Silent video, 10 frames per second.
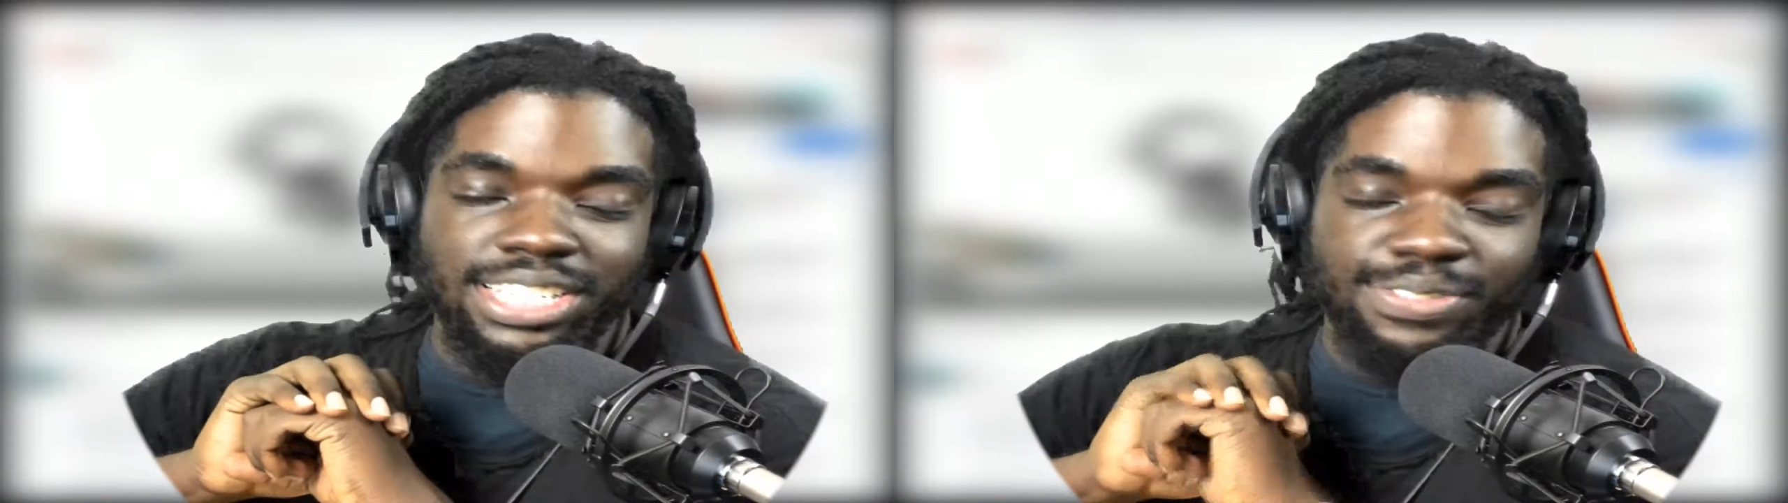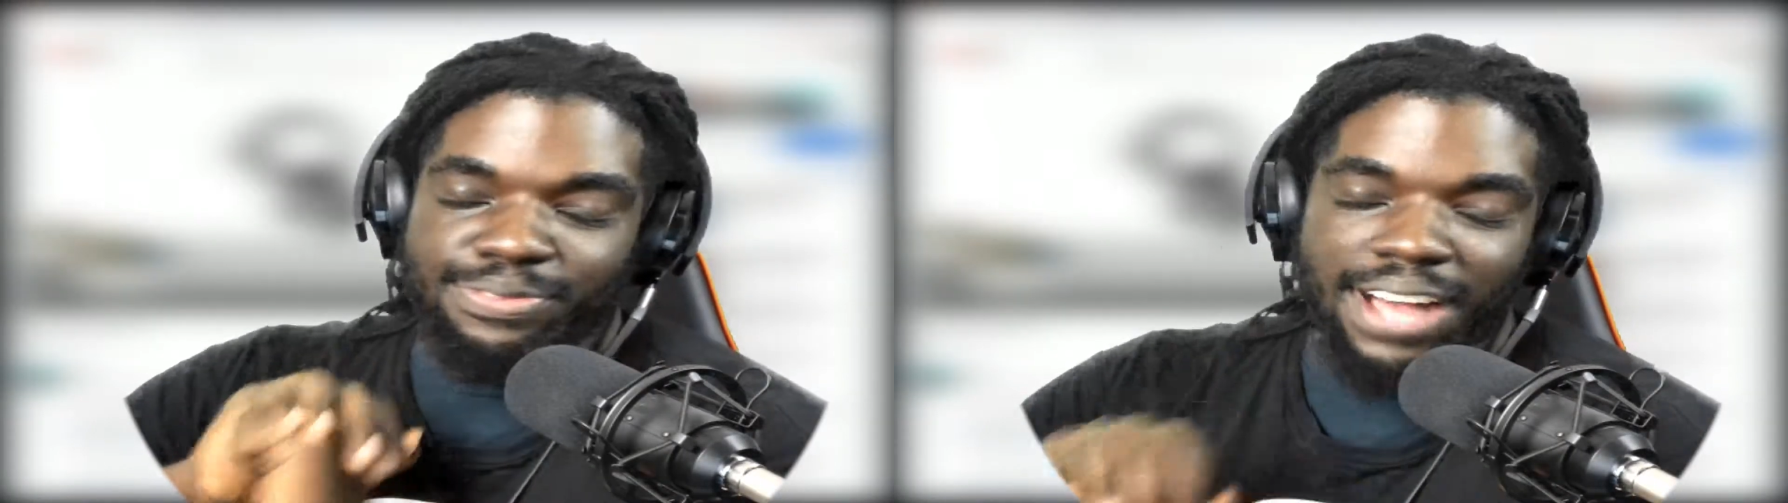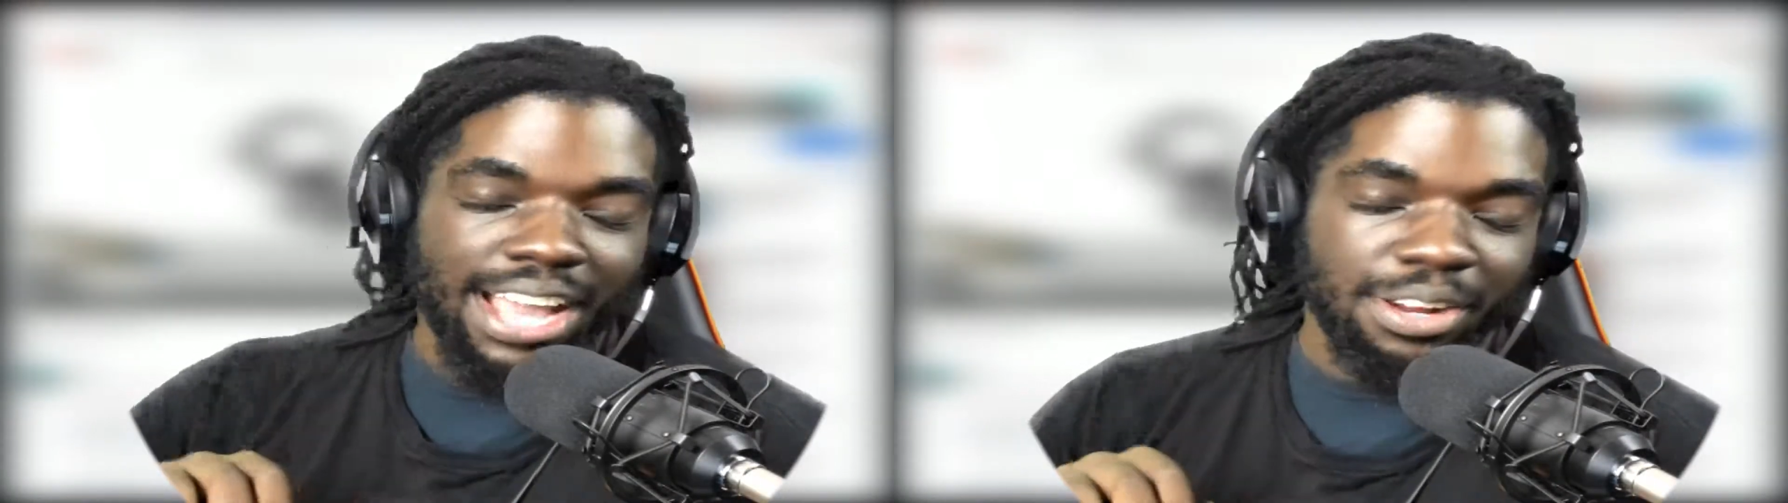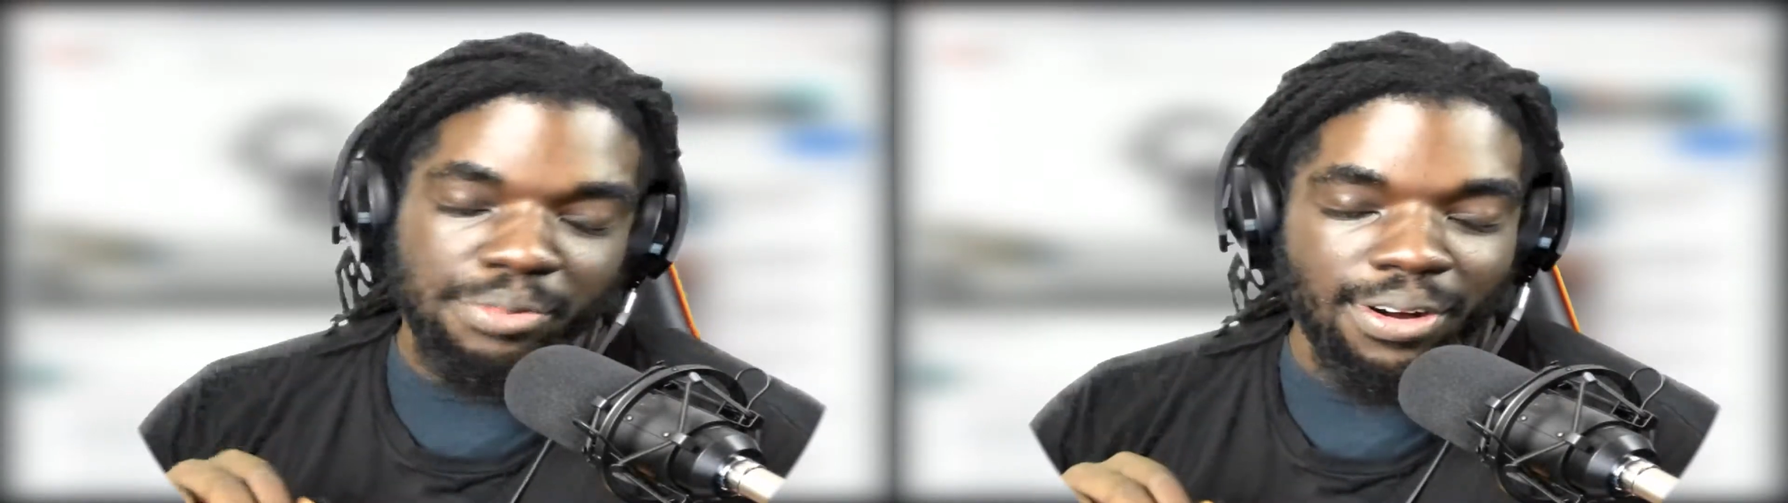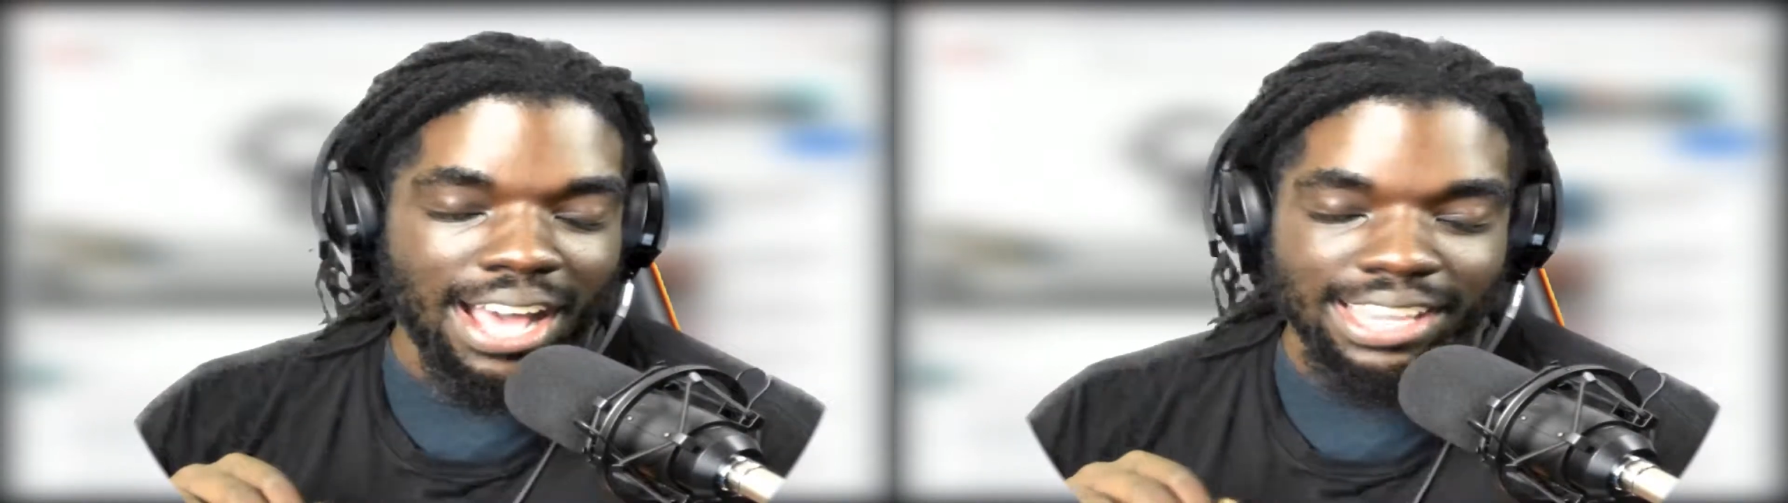He's fire,
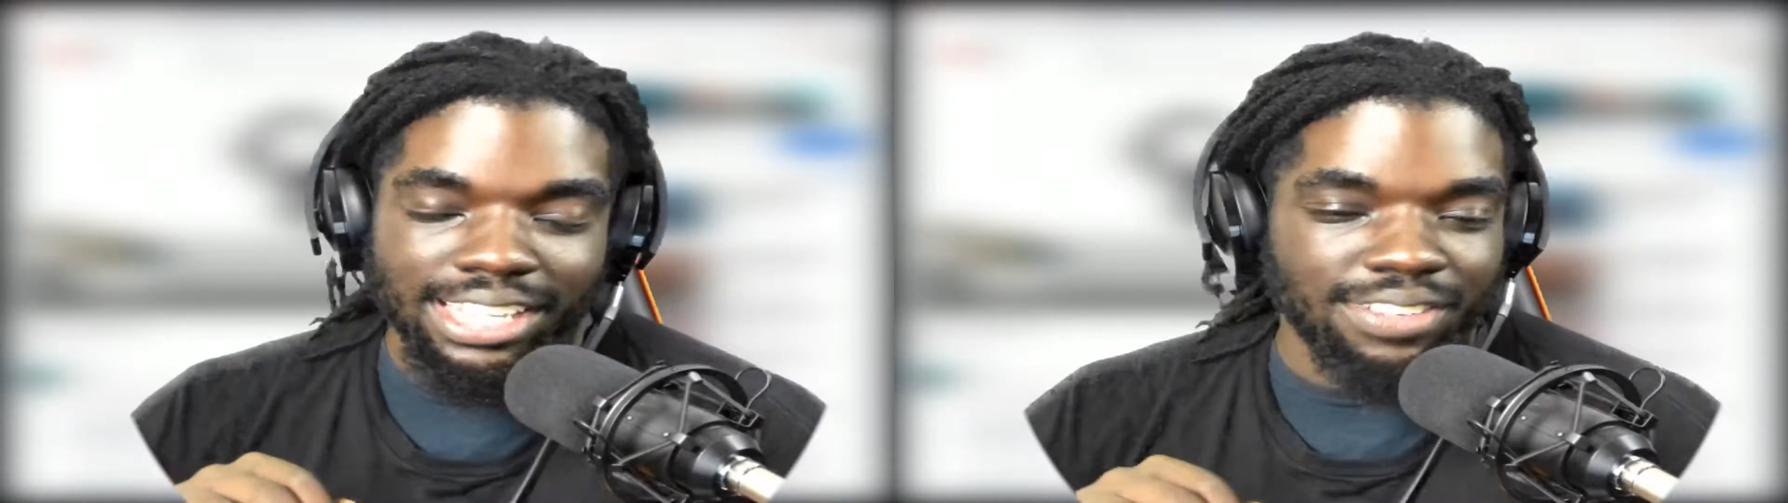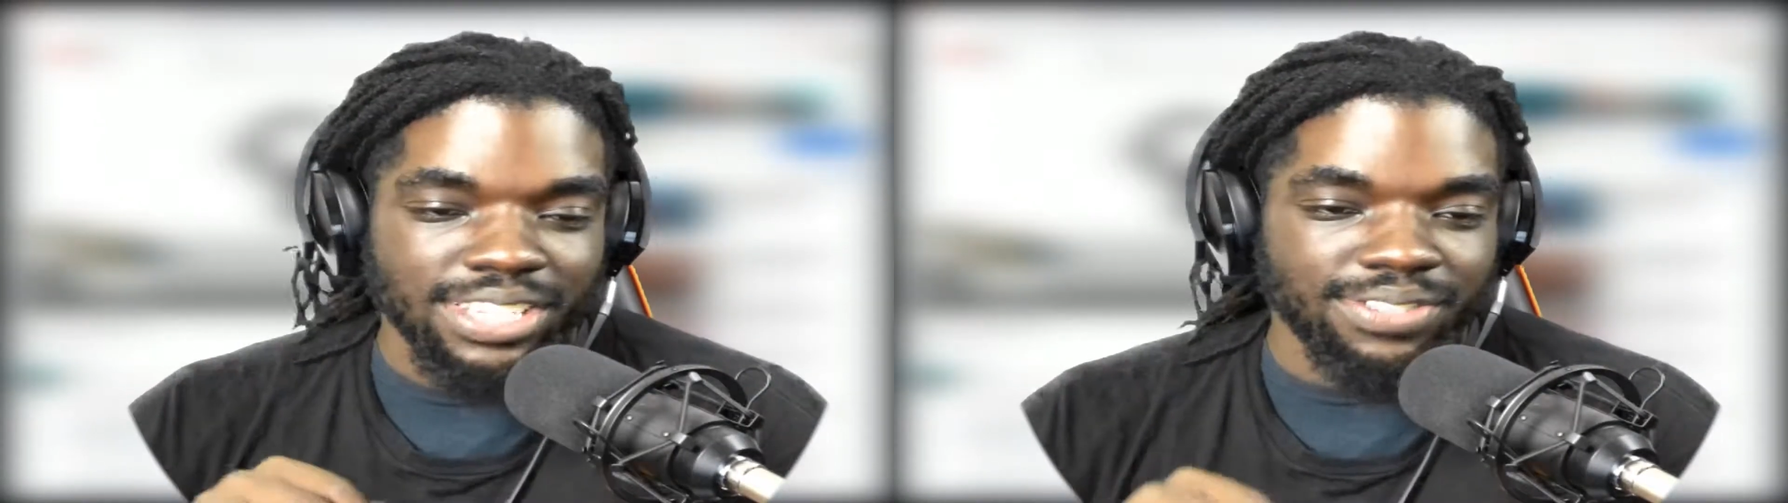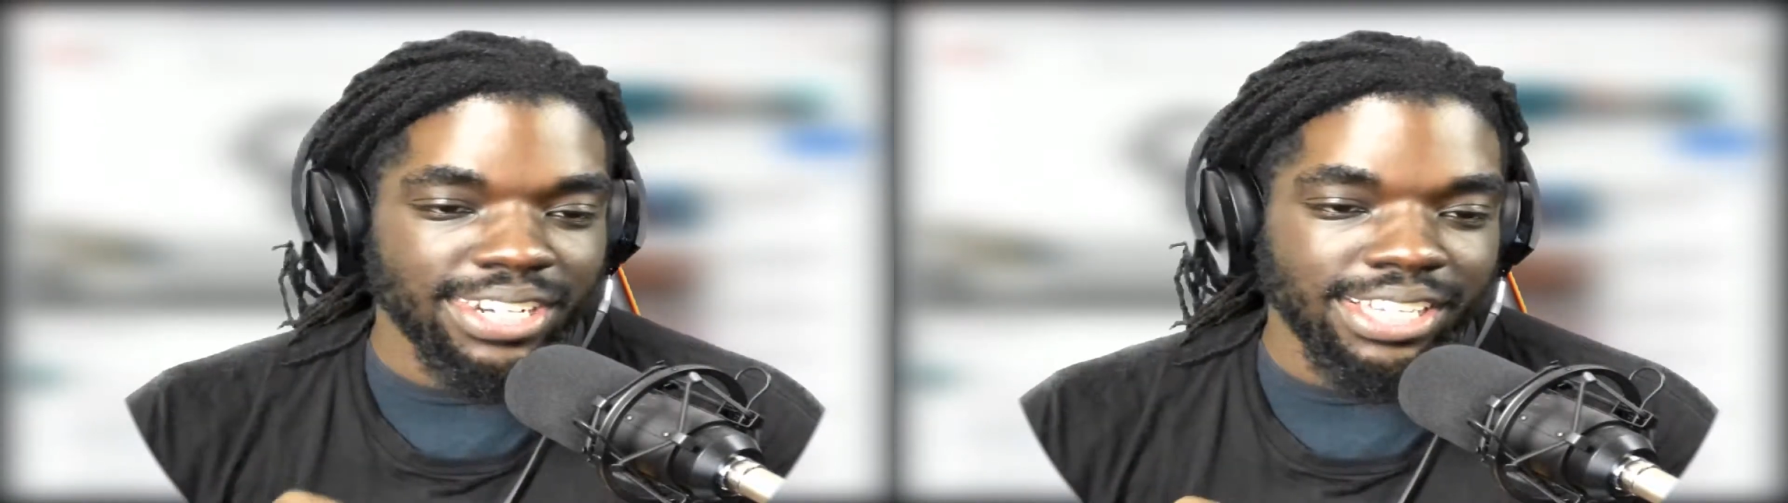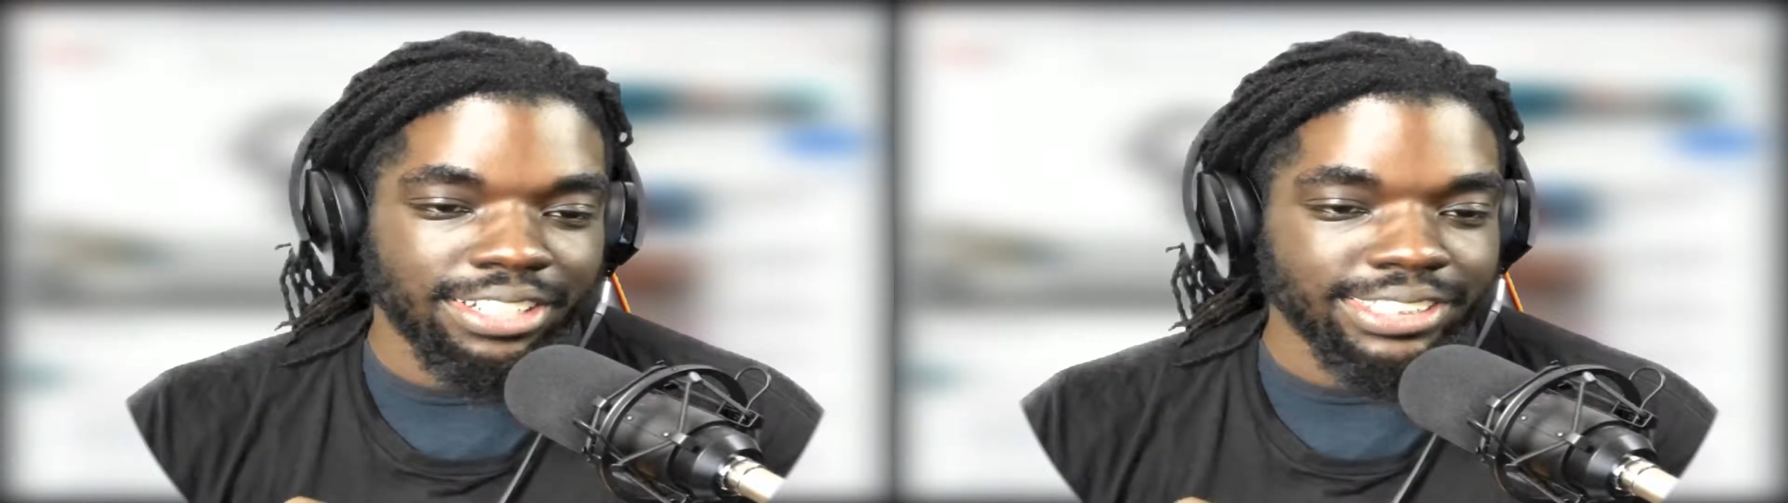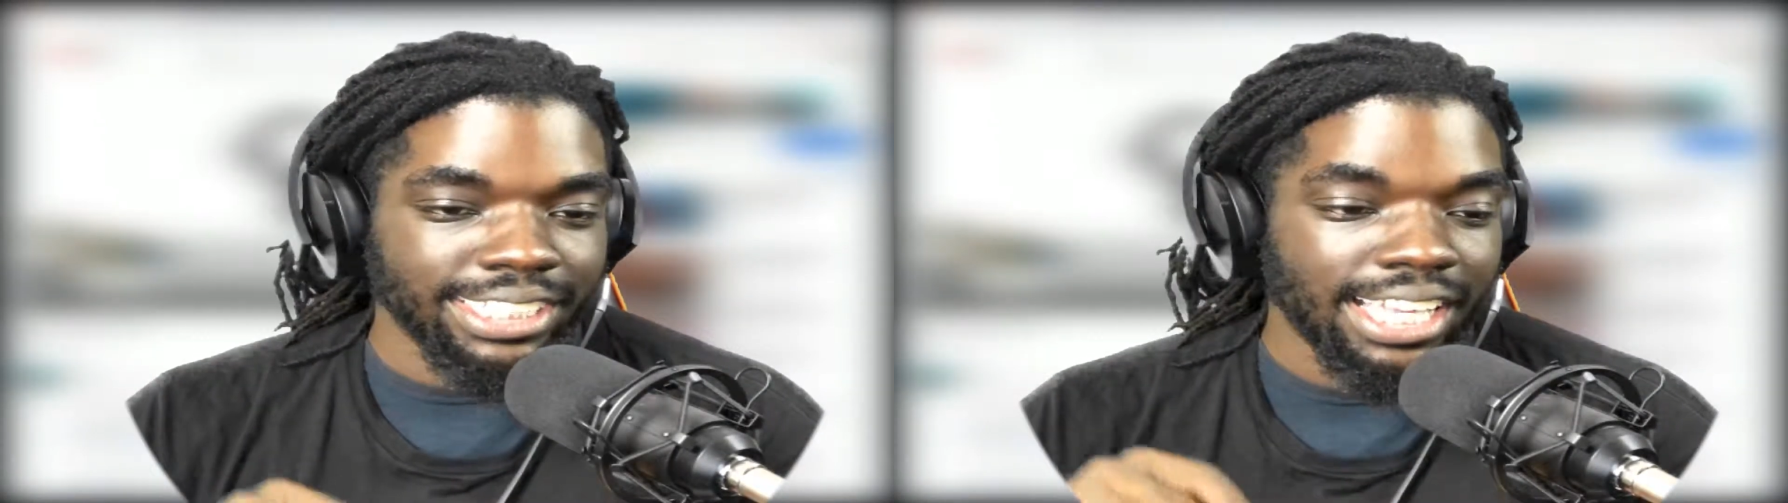bro. I love his
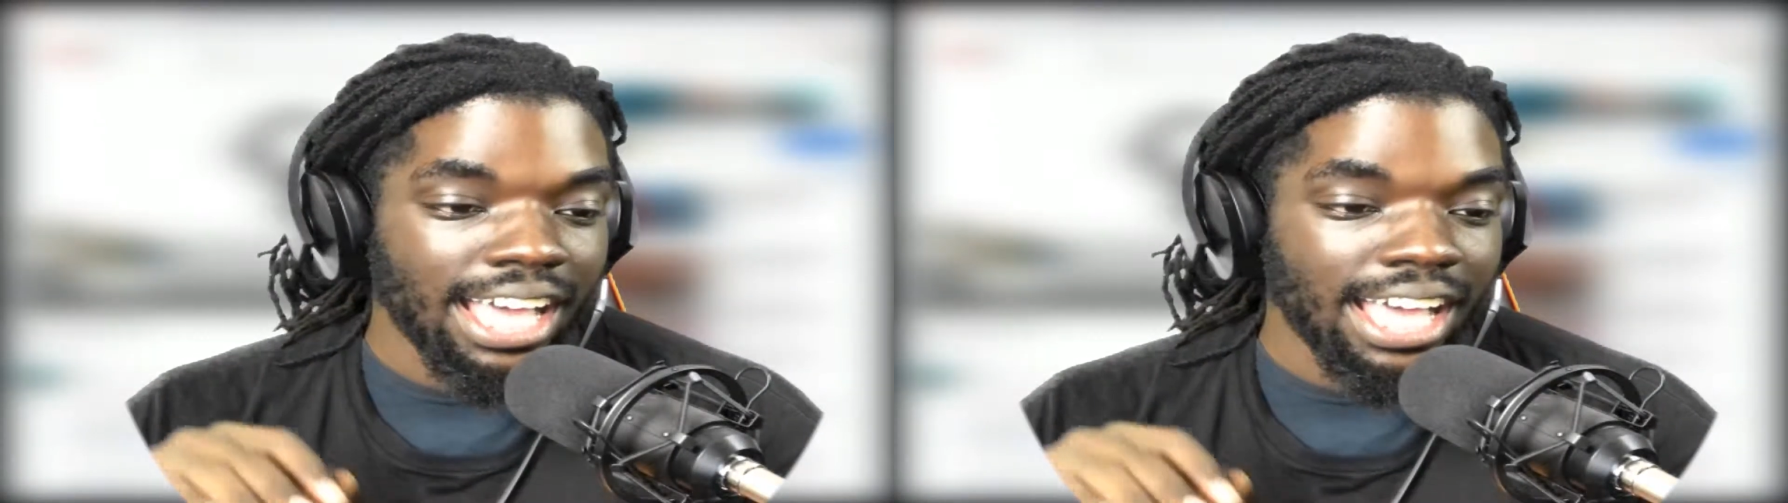videos.